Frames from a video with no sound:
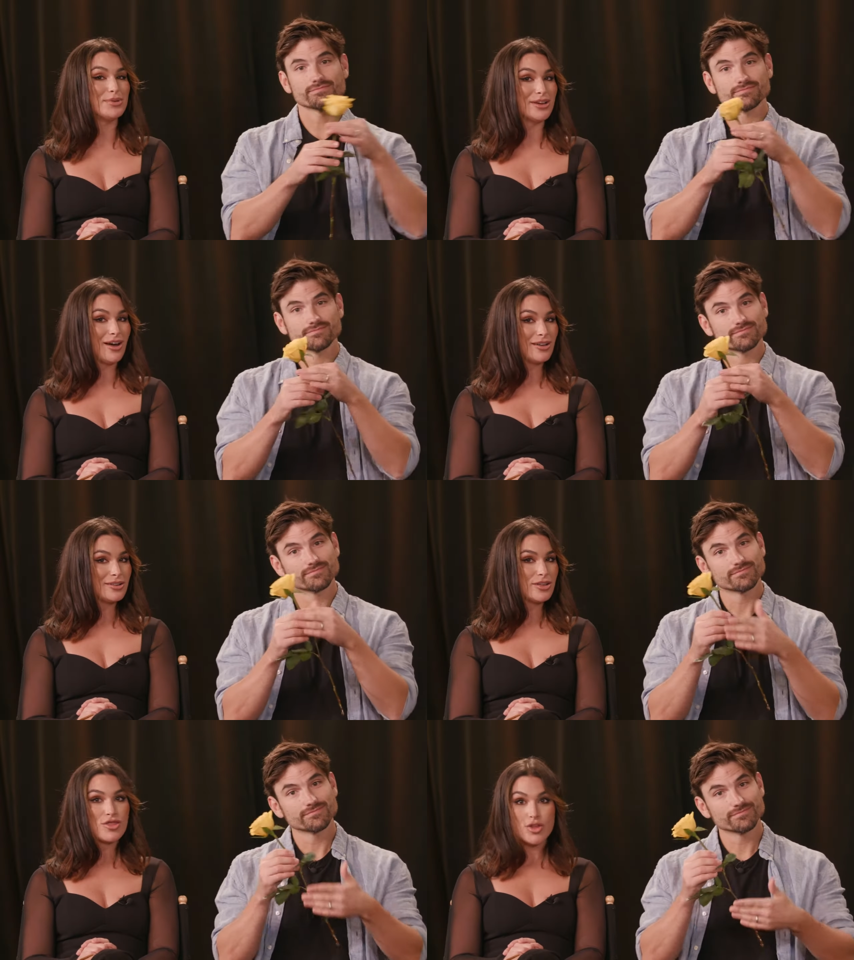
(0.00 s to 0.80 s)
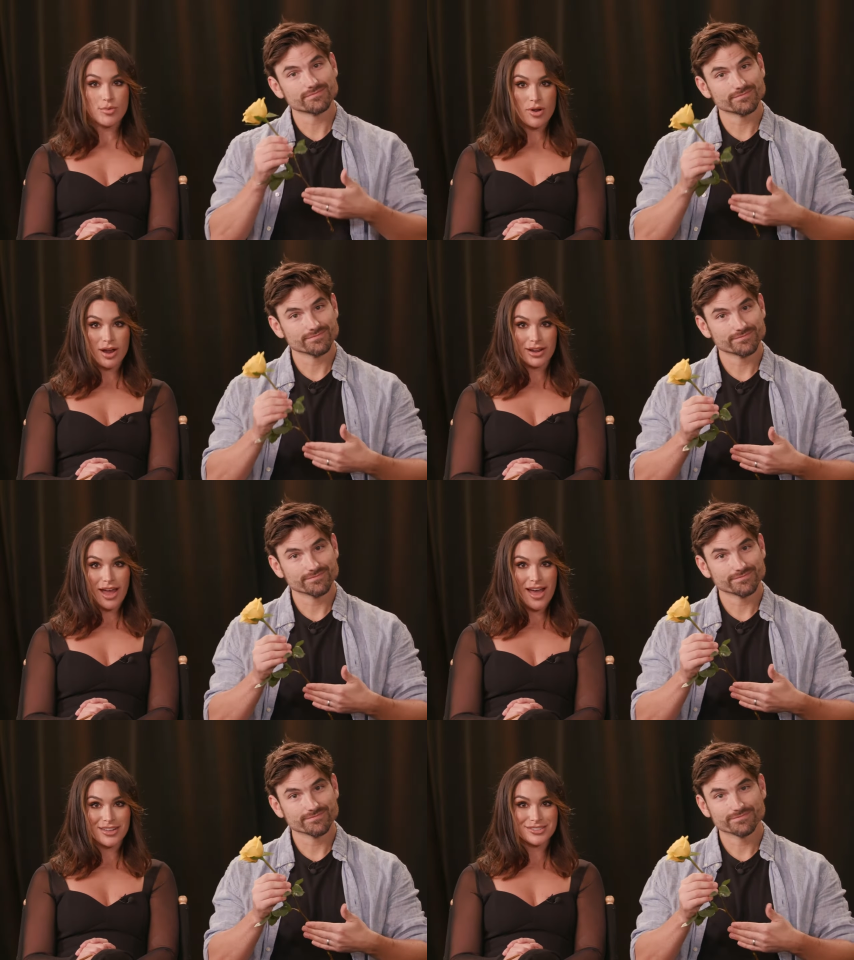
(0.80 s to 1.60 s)
Speaker 1: Beyond the
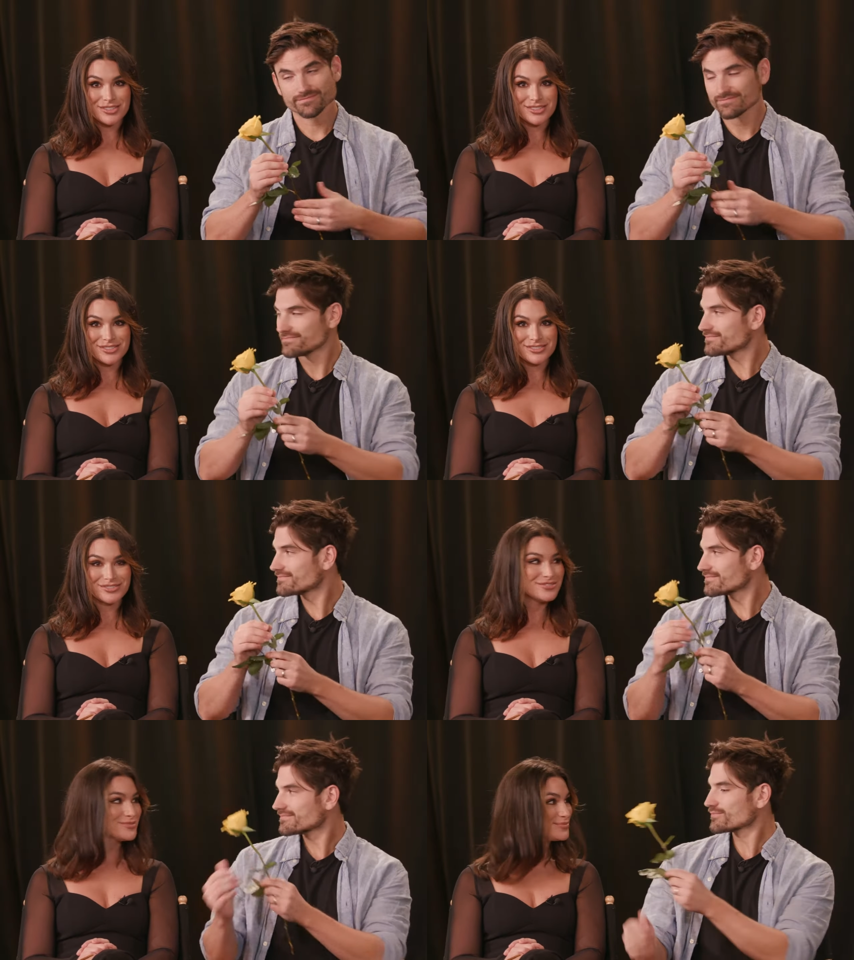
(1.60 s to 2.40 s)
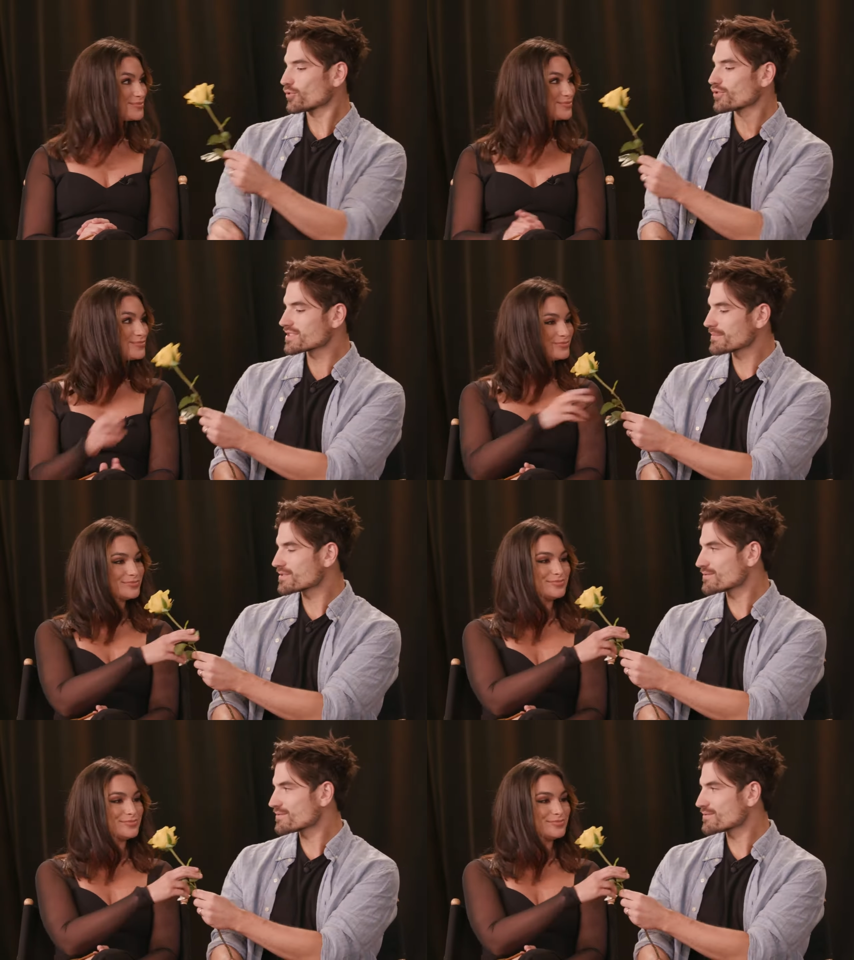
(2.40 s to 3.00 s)
Broadcast.
Speaker 2: Will you accept this